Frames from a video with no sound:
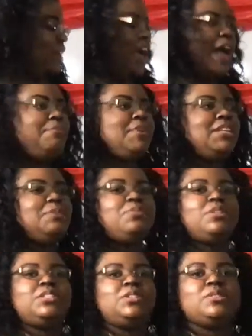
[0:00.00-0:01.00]
I'm gonna
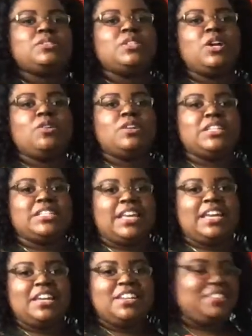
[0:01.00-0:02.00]
put a little snow on his
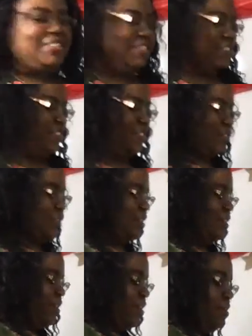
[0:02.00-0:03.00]
hands.
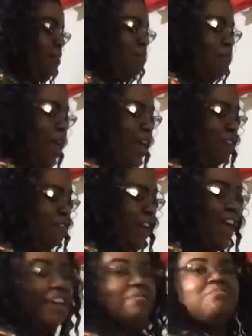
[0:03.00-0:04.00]
Matter of
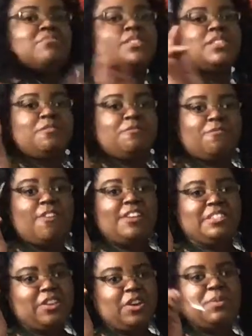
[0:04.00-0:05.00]
fact, Roach
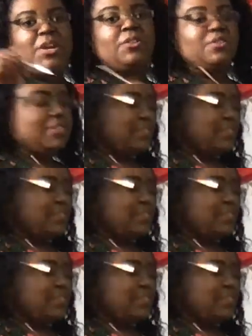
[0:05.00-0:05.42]
is gonna be holding a